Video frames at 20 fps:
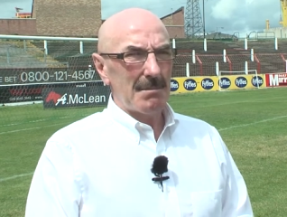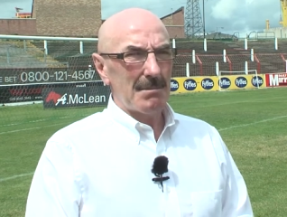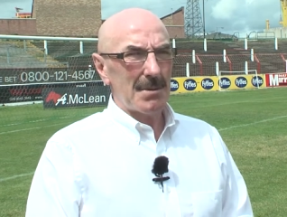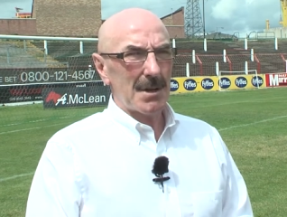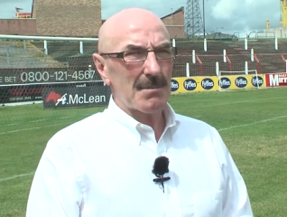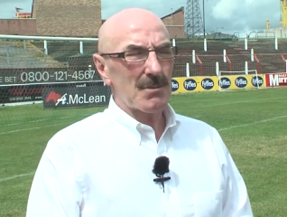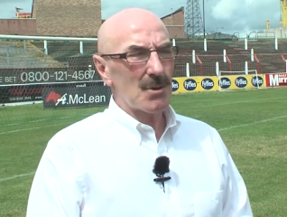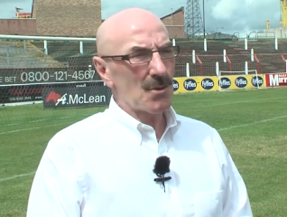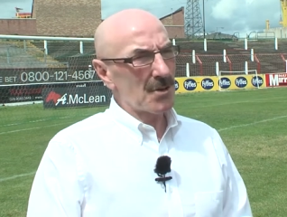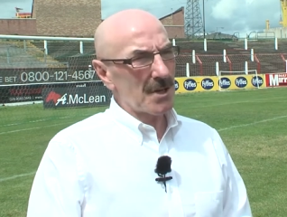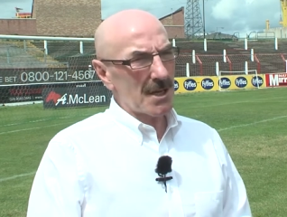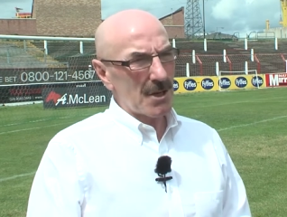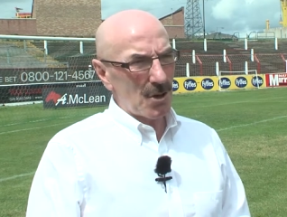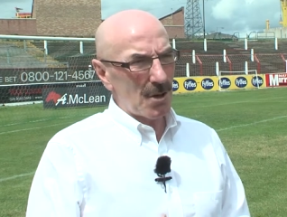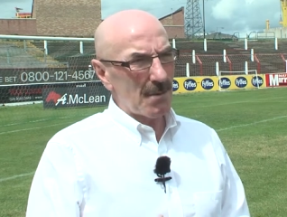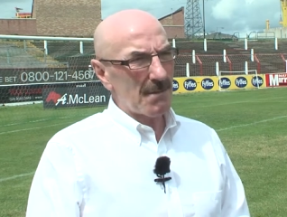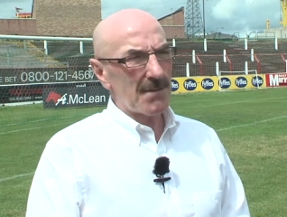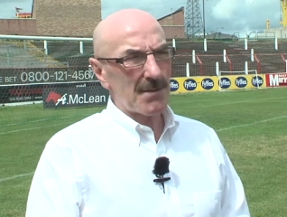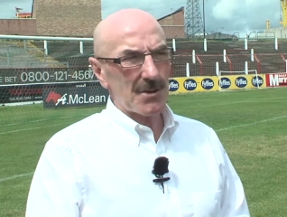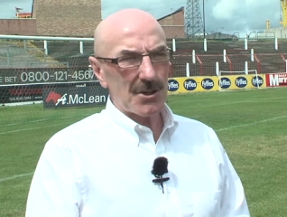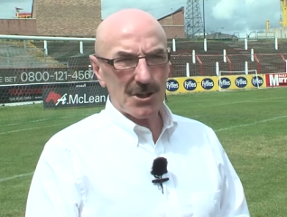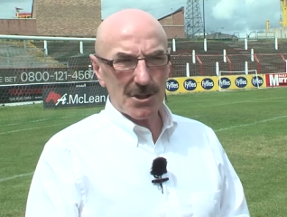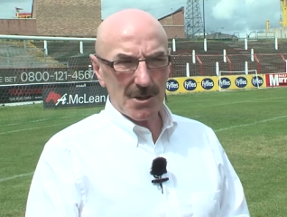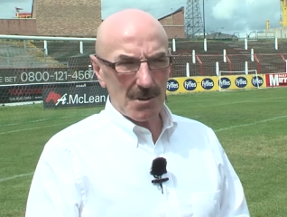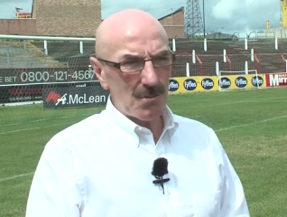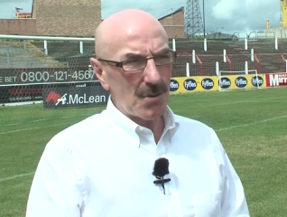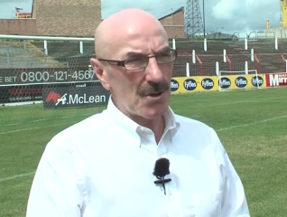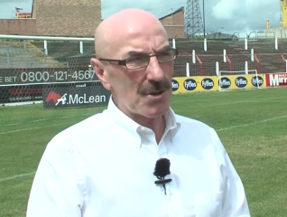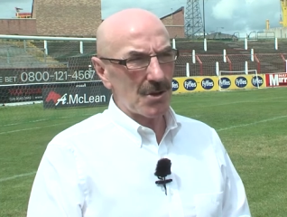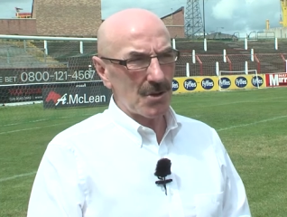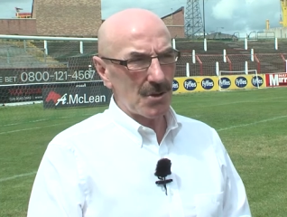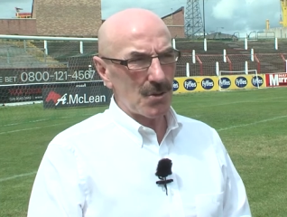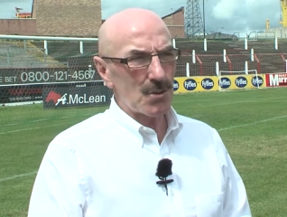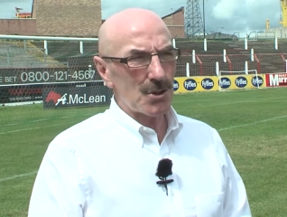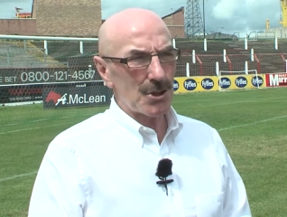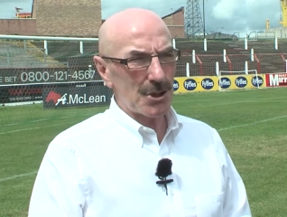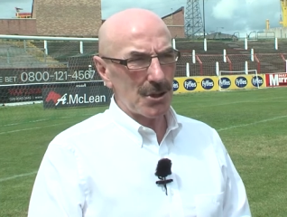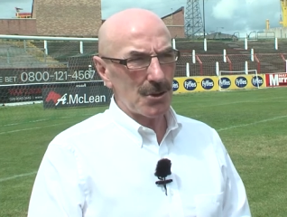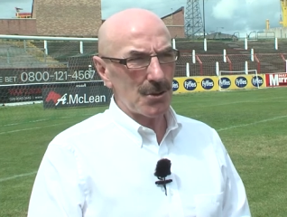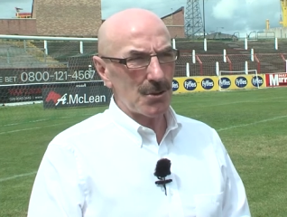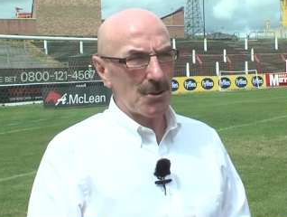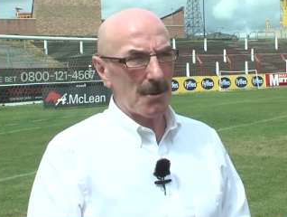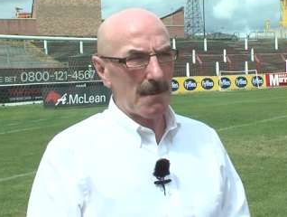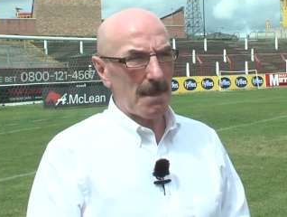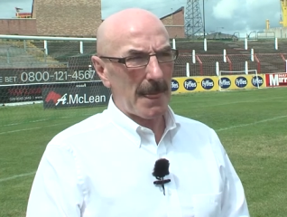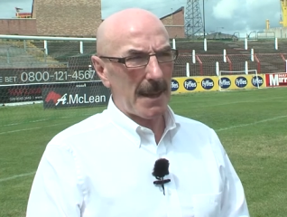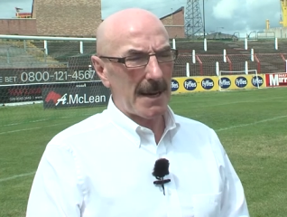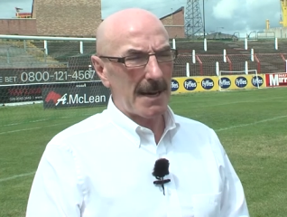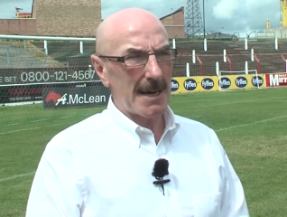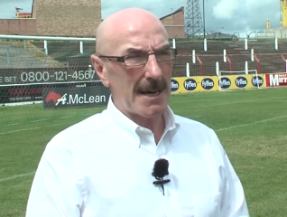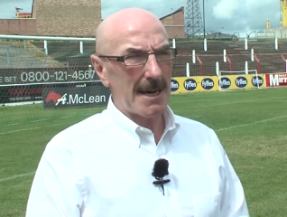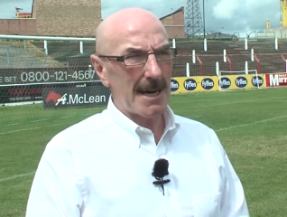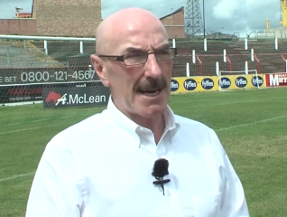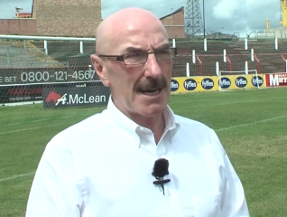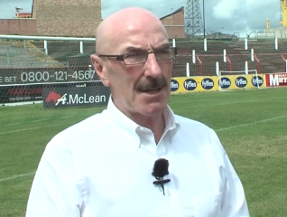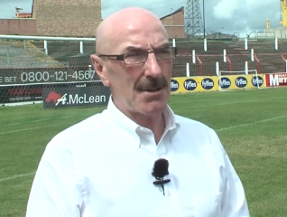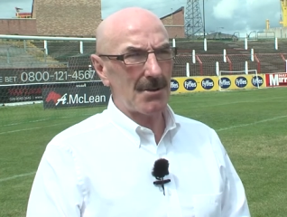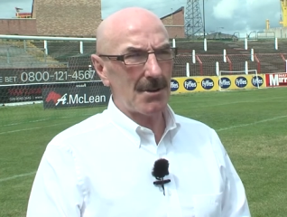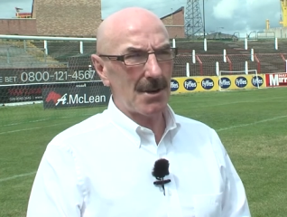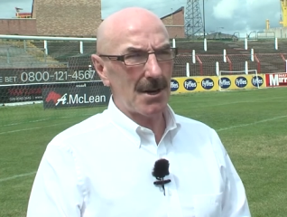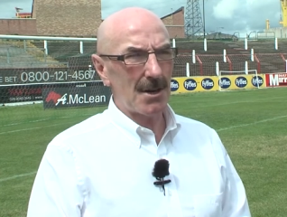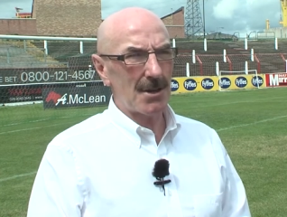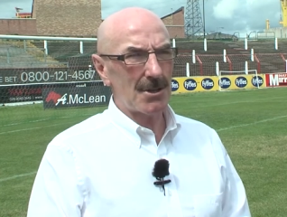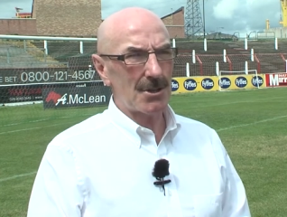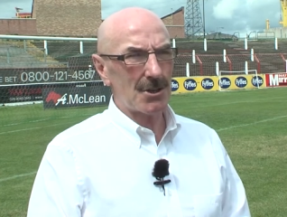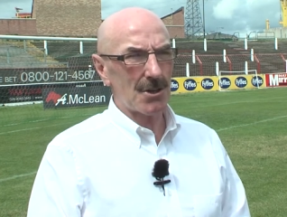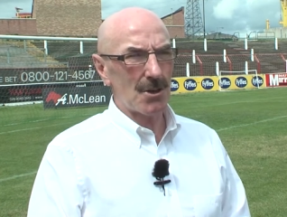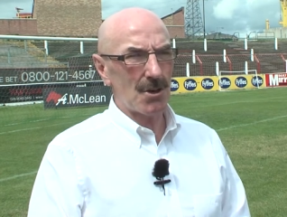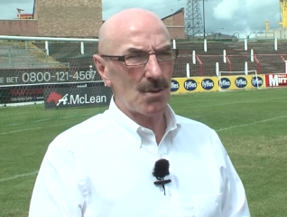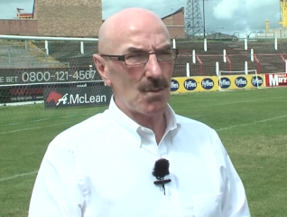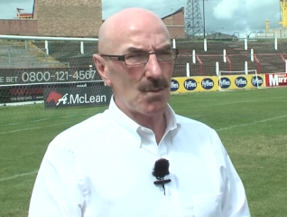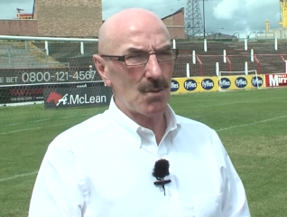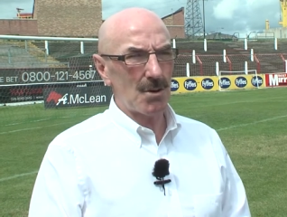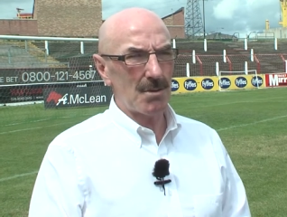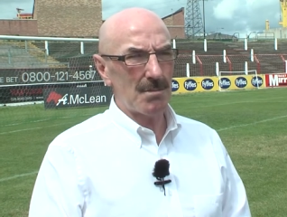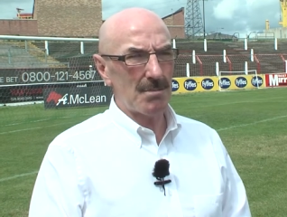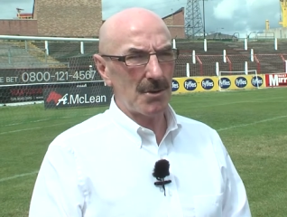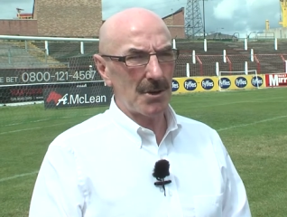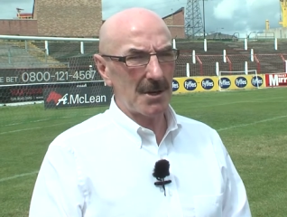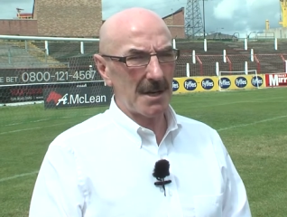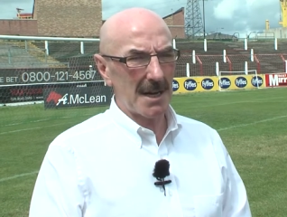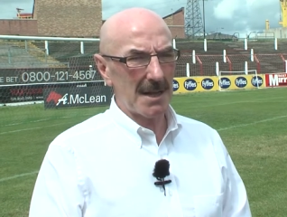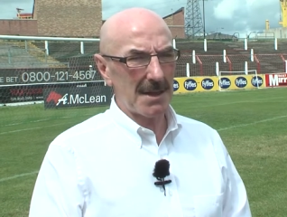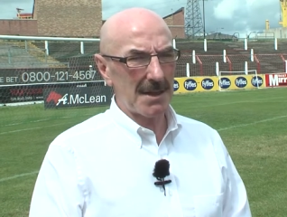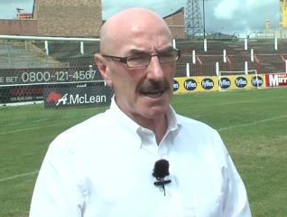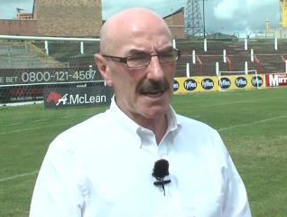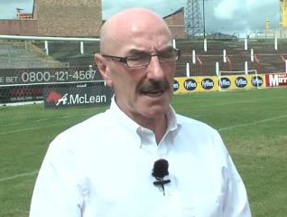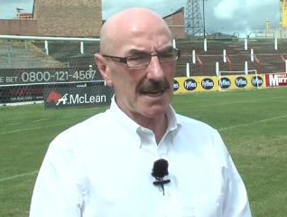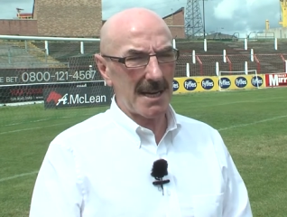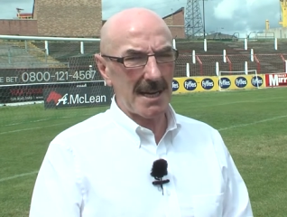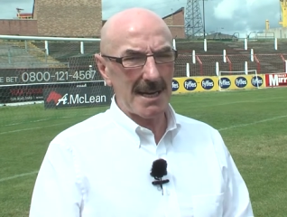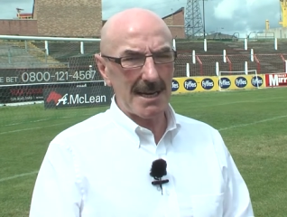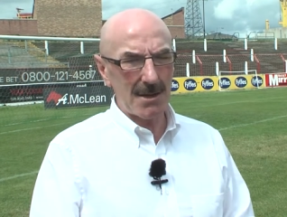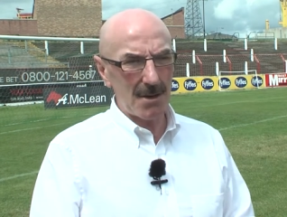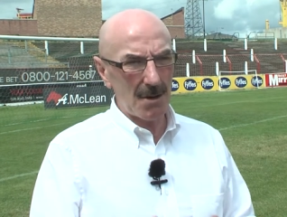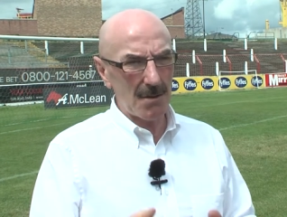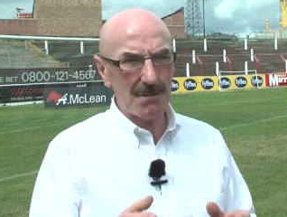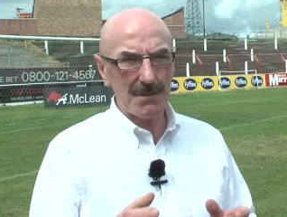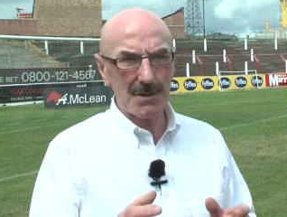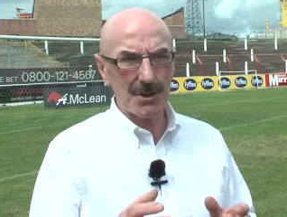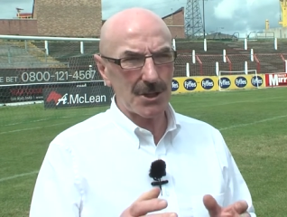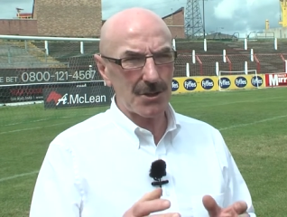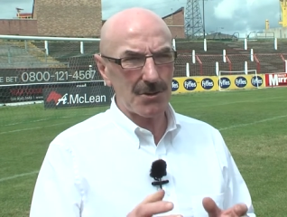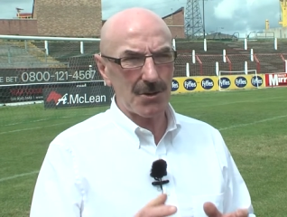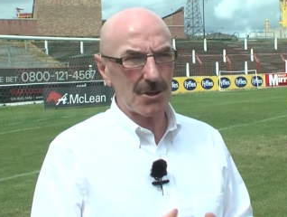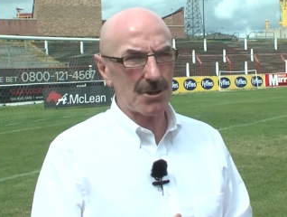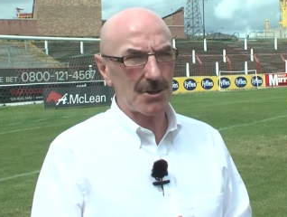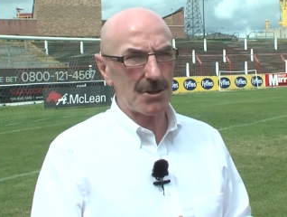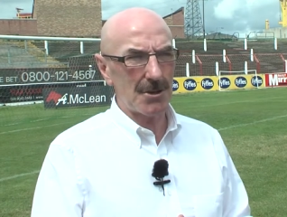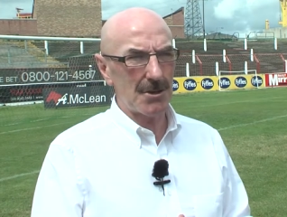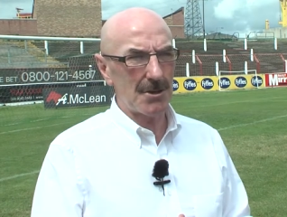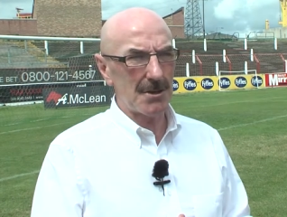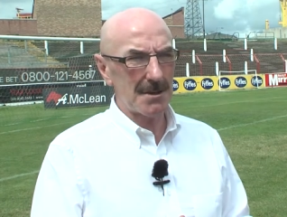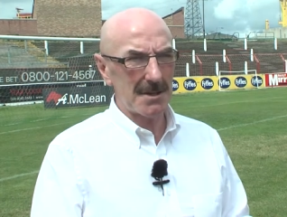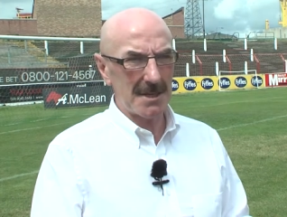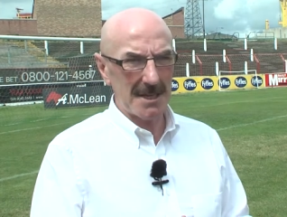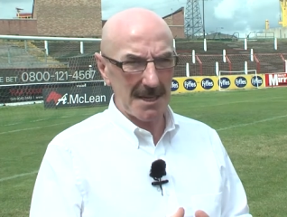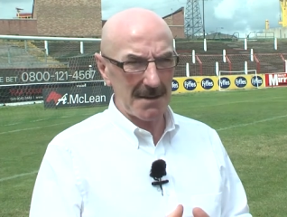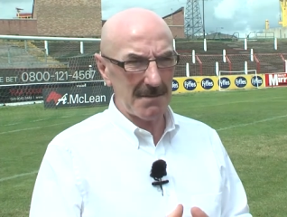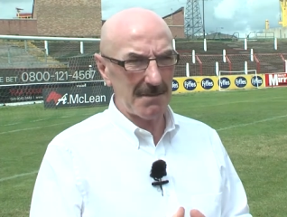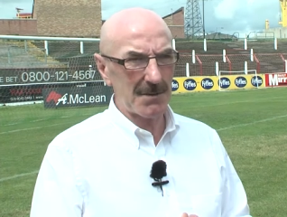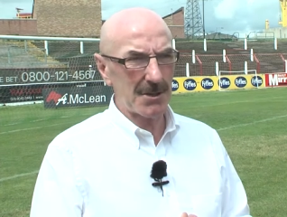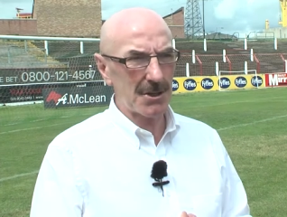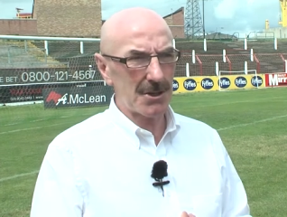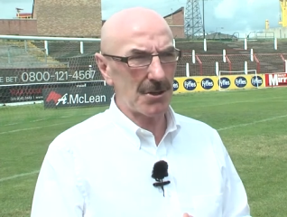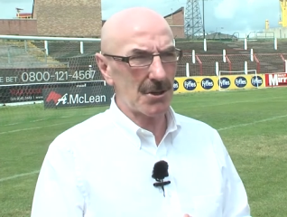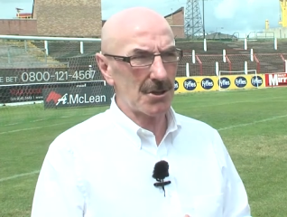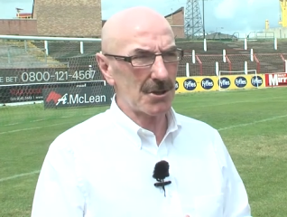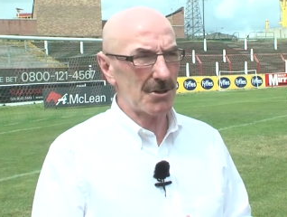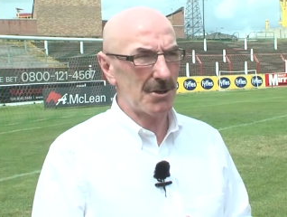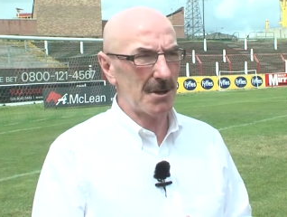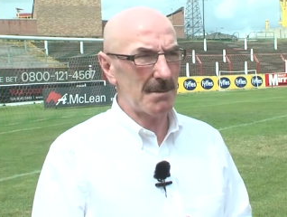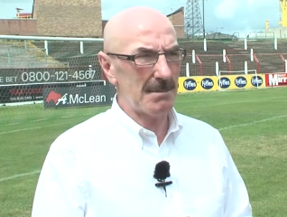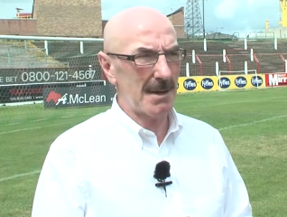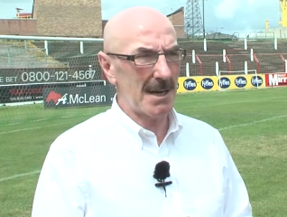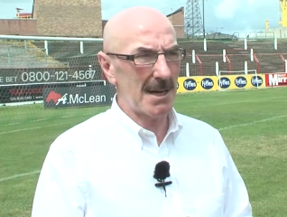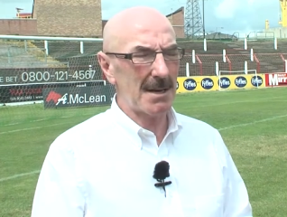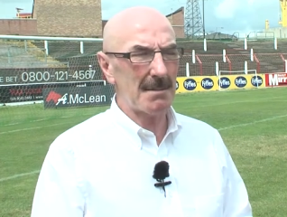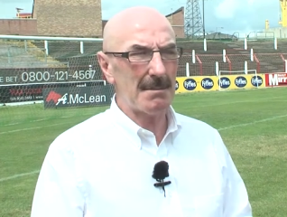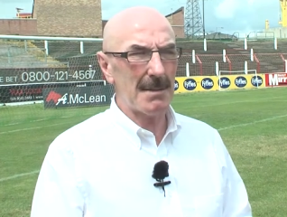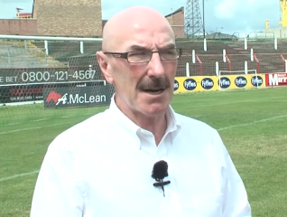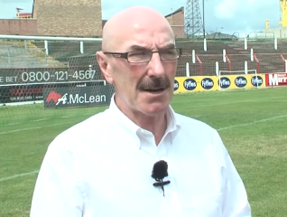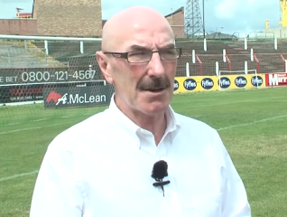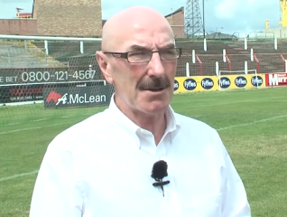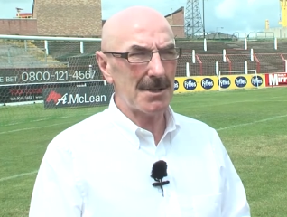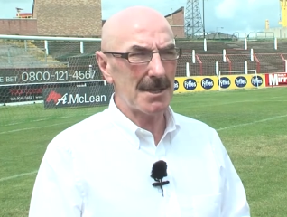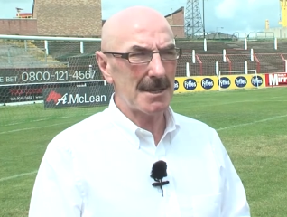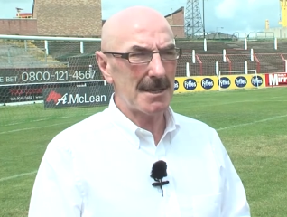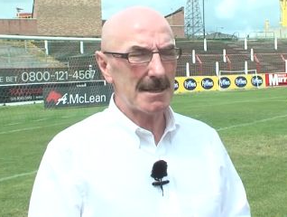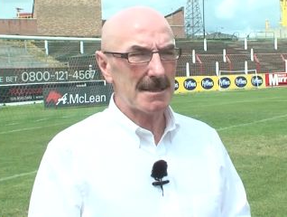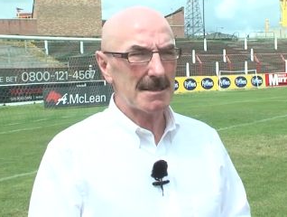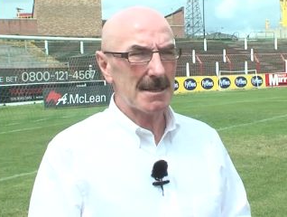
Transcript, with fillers: but I'm going to opt for some one of those two, uh, either Ards or Warrenpoint. I think I love the structure, the infrastructure at Ballinamallard.